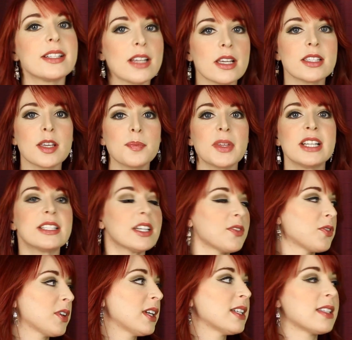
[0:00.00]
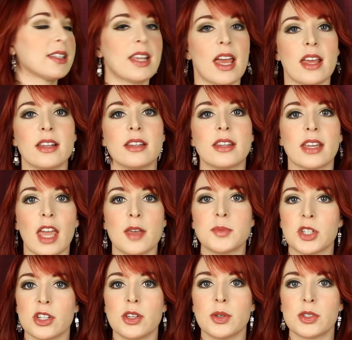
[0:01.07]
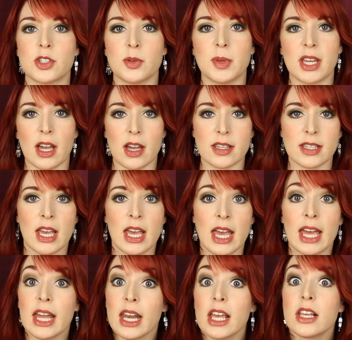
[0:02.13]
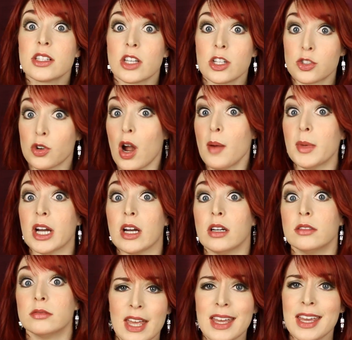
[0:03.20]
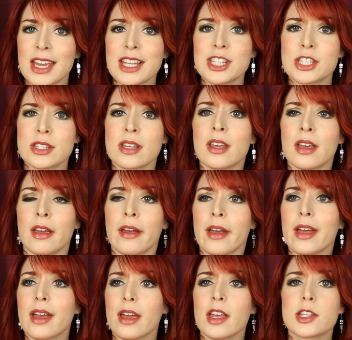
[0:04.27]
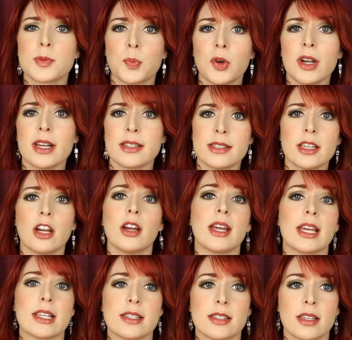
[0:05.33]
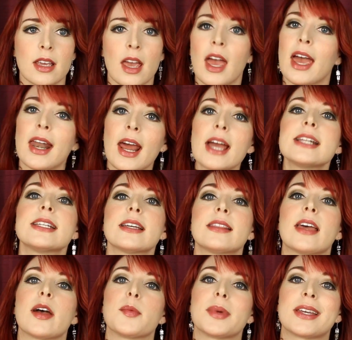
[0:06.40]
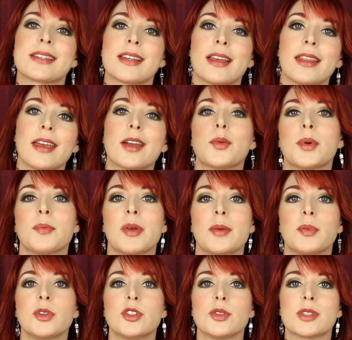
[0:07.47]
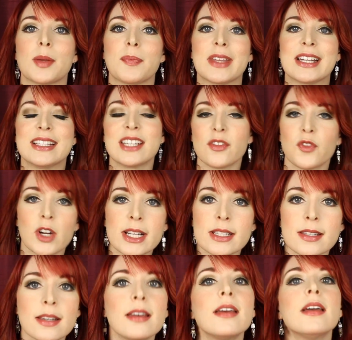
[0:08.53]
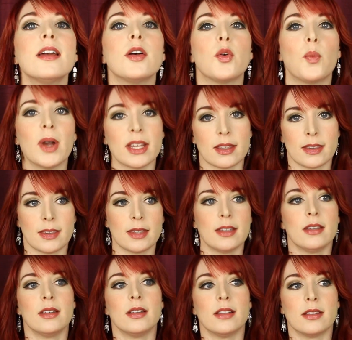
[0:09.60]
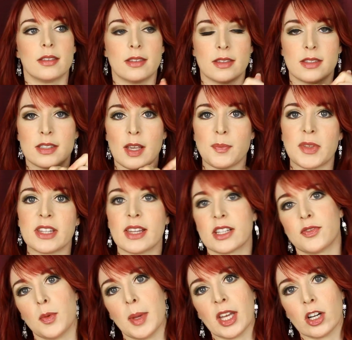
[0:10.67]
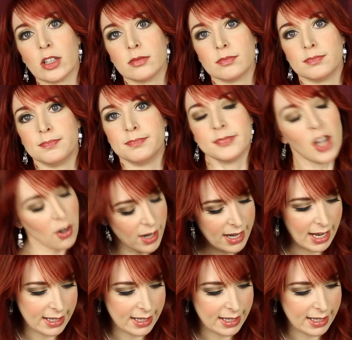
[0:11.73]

it does something different than the games you're used to because it is a drama. It gets pretty serious. And I dig that because I like when people do something different with something that's familiar. All right,